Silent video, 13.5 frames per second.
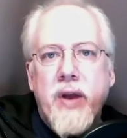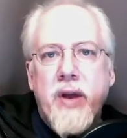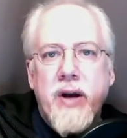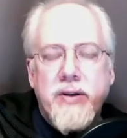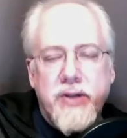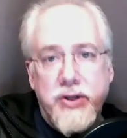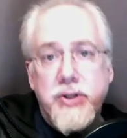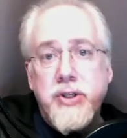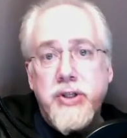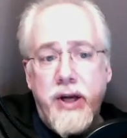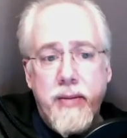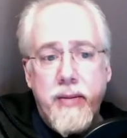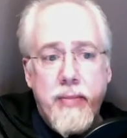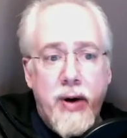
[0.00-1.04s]
such as
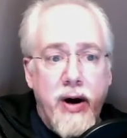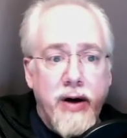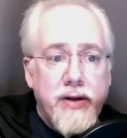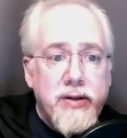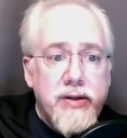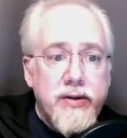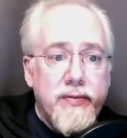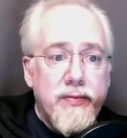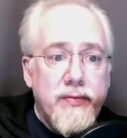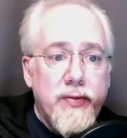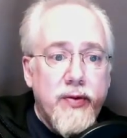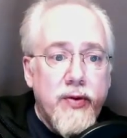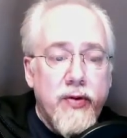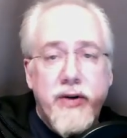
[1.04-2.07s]
chickenpox
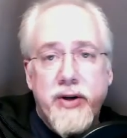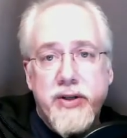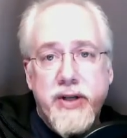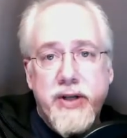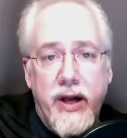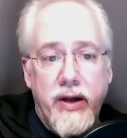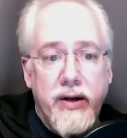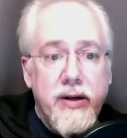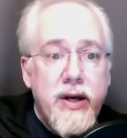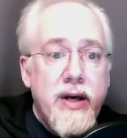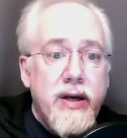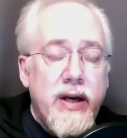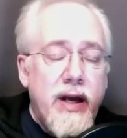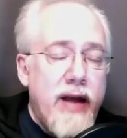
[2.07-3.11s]
or varicella,
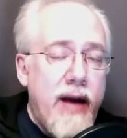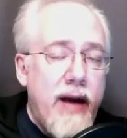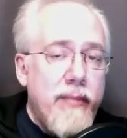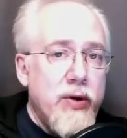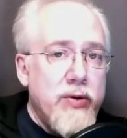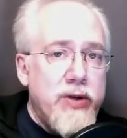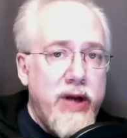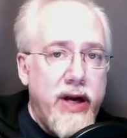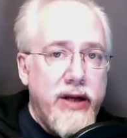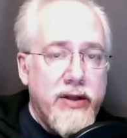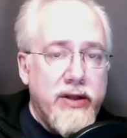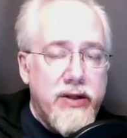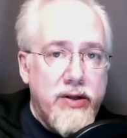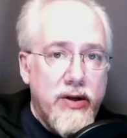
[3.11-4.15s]
and that
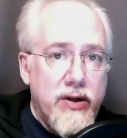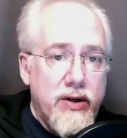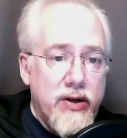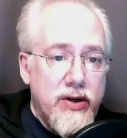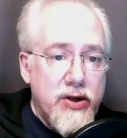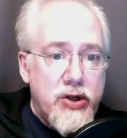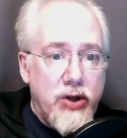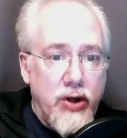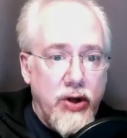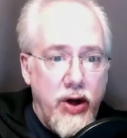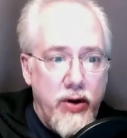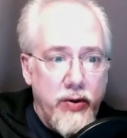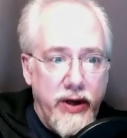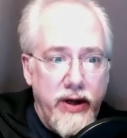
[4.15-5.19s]
mutates
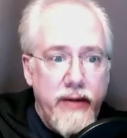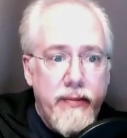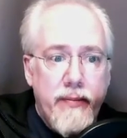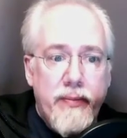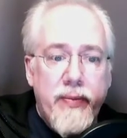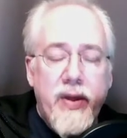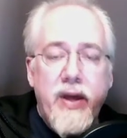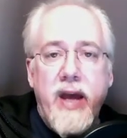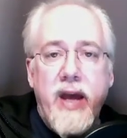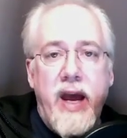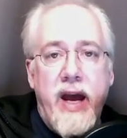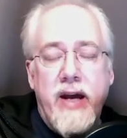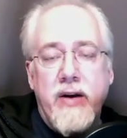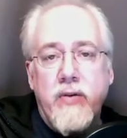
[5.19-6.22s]
slowly,
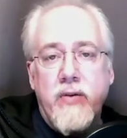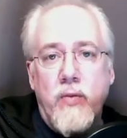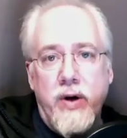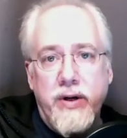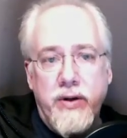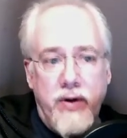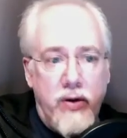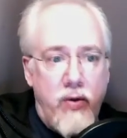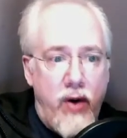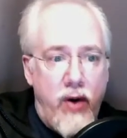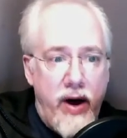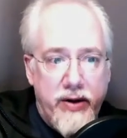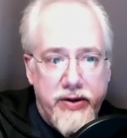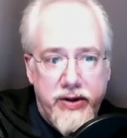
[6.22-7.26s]
and one
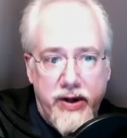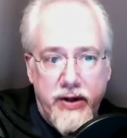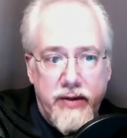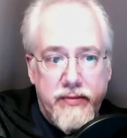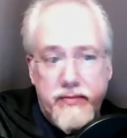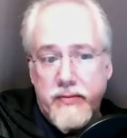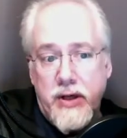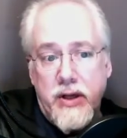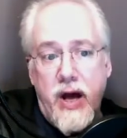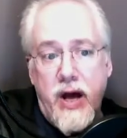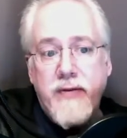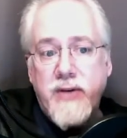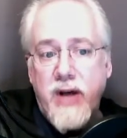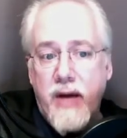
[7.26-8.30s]
acquires a
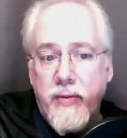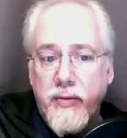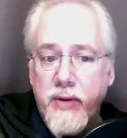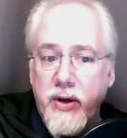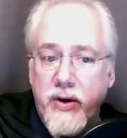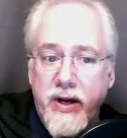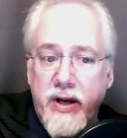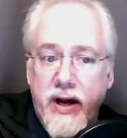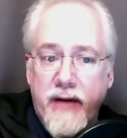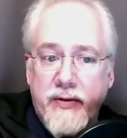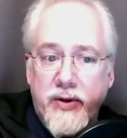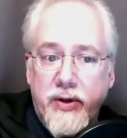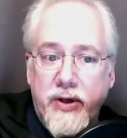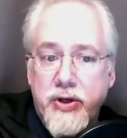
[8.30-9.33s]
lifetime immunity
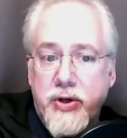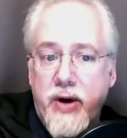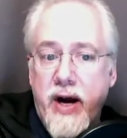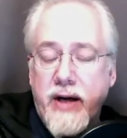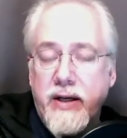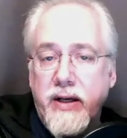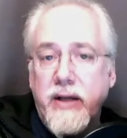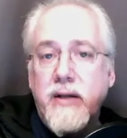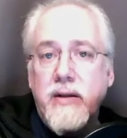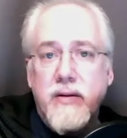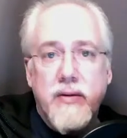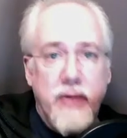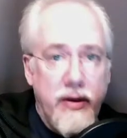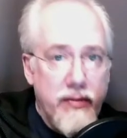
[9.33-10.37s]
after contracting.
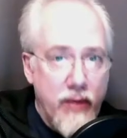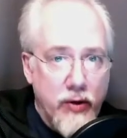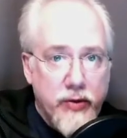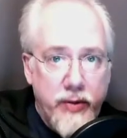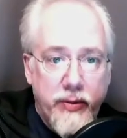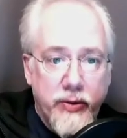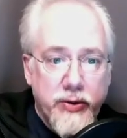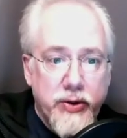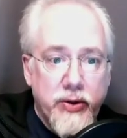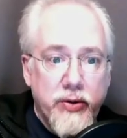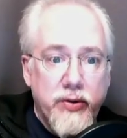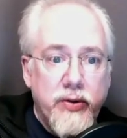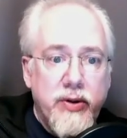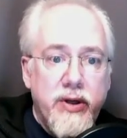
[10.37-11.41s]
I mean, most people
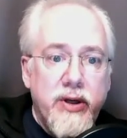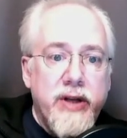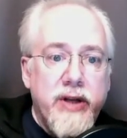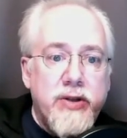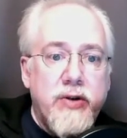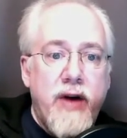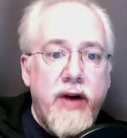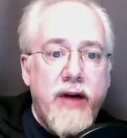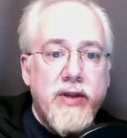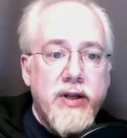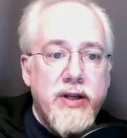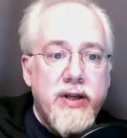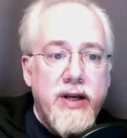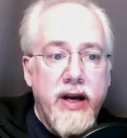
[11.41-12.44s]
do, and surviving
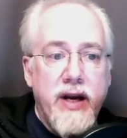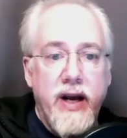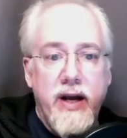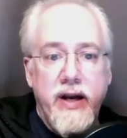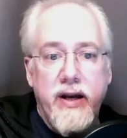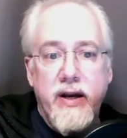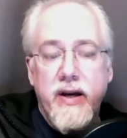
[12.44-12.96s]
the DNA